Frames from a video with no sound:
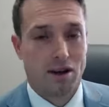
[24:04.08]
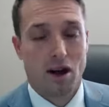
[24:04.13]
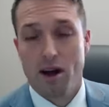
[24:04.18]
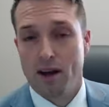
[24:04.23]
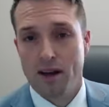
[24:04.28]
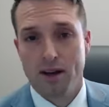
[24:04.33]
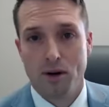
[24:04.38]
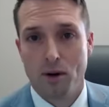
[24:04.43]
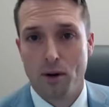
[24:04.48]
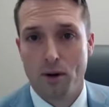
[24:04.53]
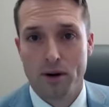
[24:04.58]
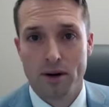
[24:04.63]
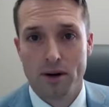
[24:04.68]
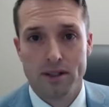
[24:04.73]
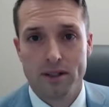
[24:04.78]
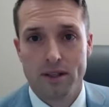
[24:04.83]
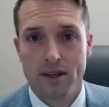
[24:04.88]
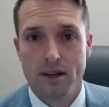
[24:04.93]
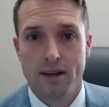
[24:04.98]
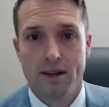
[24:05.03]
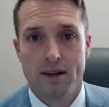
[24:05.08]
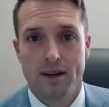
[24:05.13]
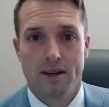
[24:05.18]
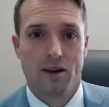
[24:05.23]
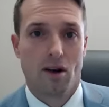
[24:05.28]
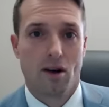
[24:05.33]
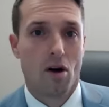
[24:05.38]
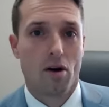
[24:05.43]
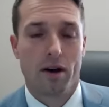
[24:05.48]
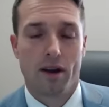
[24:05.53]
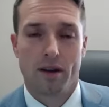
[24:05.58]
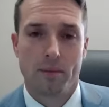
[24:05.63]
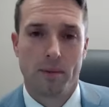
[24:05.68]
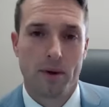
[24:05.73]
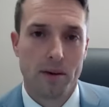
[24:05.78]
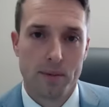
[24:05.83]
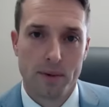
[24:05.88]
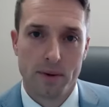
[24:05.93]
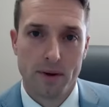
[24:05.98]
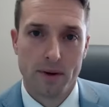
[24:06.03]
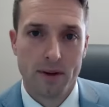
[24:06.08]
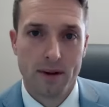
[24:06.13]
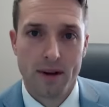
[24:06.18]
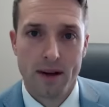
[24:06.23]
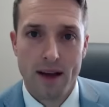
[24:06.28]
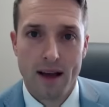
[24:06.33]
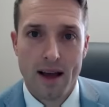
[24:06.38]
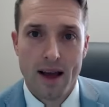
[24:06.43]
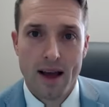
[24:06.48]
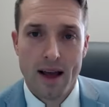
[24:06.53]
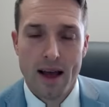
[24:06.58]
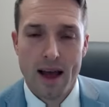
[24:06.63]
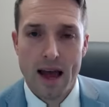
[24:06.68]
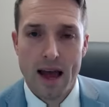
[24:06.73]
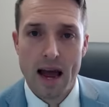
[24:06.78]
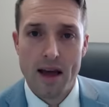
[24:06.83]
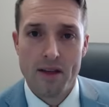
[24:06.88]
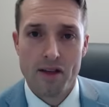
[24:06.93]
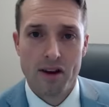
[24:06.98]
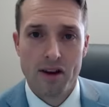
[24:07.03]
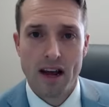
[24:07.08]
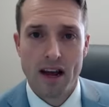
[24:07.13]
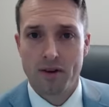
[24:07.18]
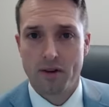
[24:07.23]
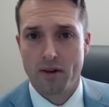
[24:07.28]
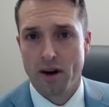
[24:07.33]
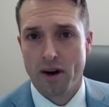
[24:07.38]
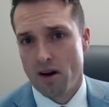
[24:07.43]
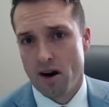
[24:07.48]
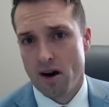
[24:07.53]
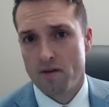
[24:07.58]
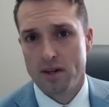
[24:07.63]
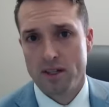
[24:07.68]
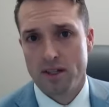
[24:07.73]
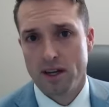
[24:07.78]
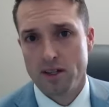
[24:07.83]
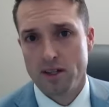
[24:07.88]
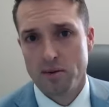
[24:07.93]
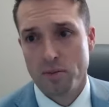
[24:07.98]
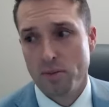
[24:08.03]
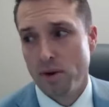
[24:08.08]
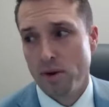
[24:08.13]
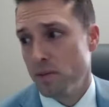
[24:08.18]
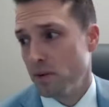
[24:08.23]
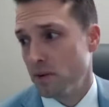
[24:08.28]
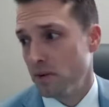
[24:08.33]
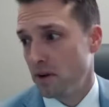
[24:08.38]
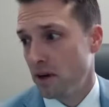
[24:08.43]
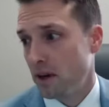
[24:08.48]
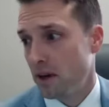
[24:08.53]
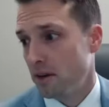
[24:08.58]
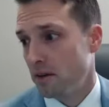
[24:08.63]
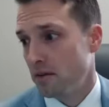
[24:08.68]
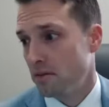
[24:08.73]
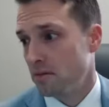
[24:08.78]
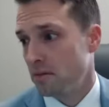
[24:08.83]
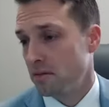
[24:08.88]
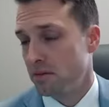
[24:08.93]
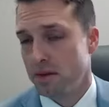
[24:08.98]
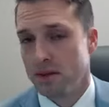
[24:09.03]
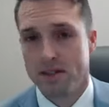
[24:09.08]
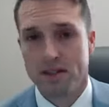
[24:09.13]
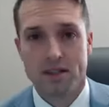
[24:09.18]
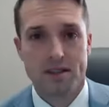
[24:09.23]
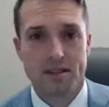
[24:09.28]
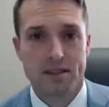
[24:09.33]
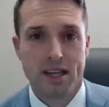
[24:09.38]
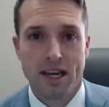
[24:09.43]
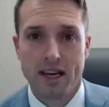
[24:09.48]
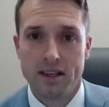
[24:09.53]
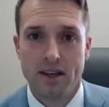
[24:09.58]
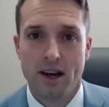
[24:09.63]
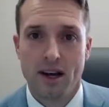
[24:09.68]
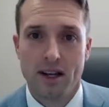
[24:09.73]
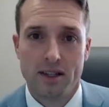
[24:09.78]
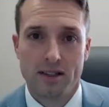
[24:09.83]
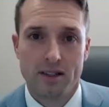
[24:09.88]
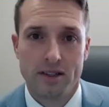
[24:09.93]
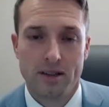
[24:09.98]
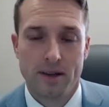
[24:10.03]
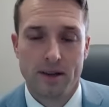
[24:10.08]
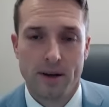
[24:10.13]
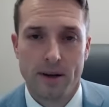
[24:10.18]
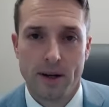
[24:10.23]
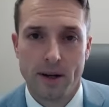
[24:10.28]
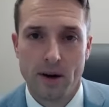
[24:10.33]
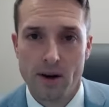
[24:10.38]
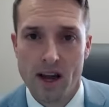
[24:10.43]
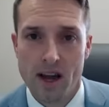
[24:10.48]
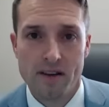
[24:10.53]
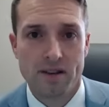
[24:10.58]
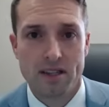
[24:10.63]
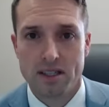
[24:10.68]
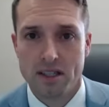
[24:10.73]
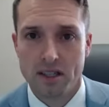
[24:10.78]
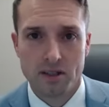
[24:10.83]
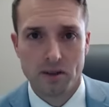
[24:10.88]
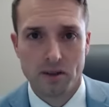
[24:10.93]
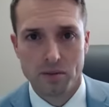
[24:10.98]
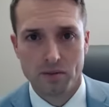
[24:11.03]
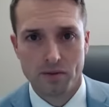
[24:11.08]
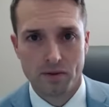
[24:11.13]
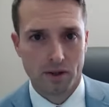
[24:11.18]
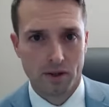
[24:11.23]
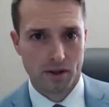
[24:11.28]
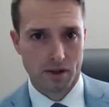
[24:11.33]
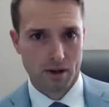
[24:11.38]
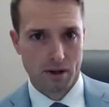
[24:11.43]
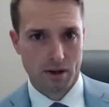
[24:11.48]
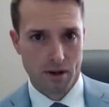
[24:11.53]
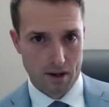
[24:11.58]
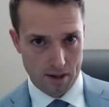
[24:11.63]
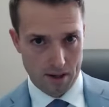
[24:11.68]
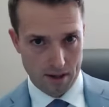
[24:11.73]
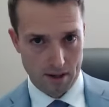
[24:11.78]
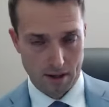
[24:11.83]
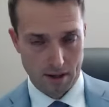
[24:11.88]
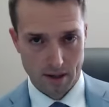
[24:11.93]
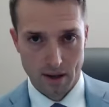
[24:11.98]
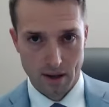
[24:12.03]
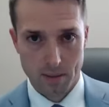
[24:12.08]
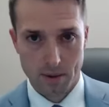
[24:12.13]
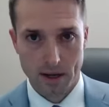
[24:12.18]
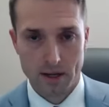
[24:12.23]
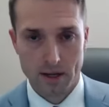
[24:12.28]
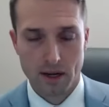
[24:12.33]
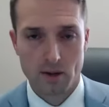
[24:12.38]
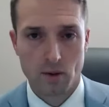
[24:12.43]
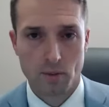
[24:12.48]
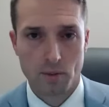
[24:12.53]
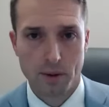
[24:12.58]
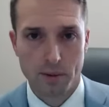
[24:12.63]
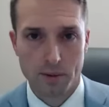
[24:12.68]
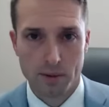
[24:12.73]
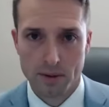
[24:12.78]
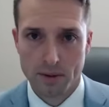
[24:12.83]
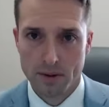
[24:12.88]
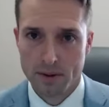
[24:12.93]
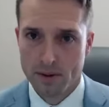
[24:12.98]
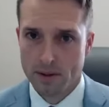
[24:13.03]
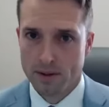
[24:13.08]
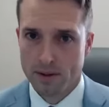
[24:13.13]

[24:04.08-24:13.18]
knocking doors, calling people, and you'd have a great conversation with people and you just stay in touch. You have a system for keeping in touch with people.